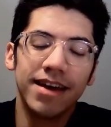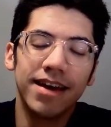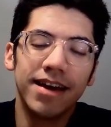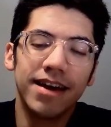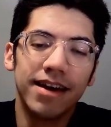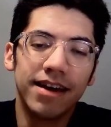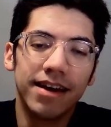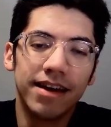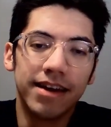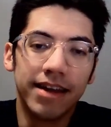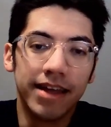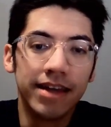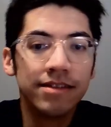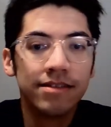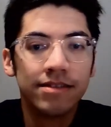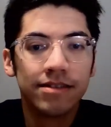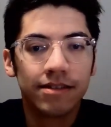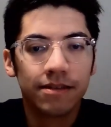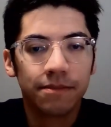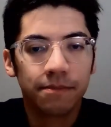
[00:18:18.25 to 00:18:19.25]

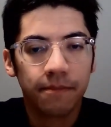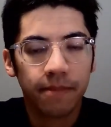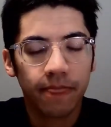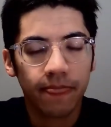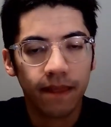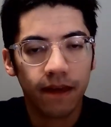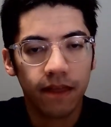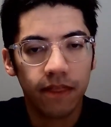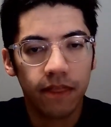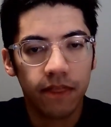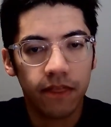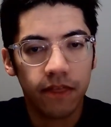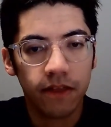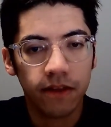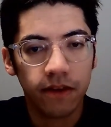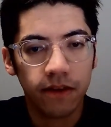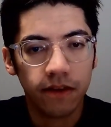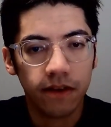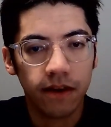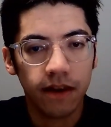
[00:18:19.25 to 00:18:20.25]
Next,
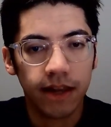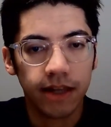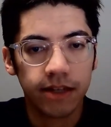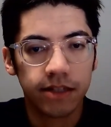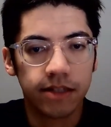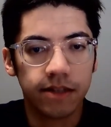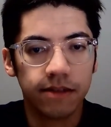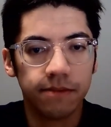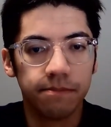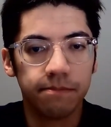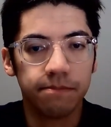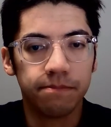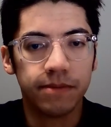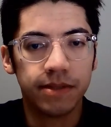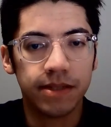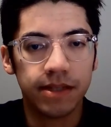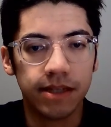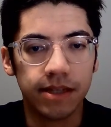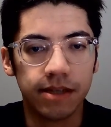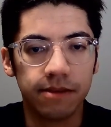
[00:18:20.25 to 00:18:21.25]
the letter
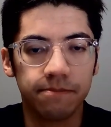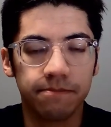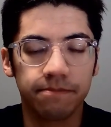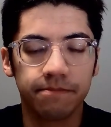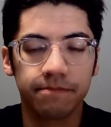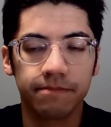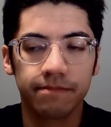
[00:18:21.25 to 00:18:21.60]
Psi.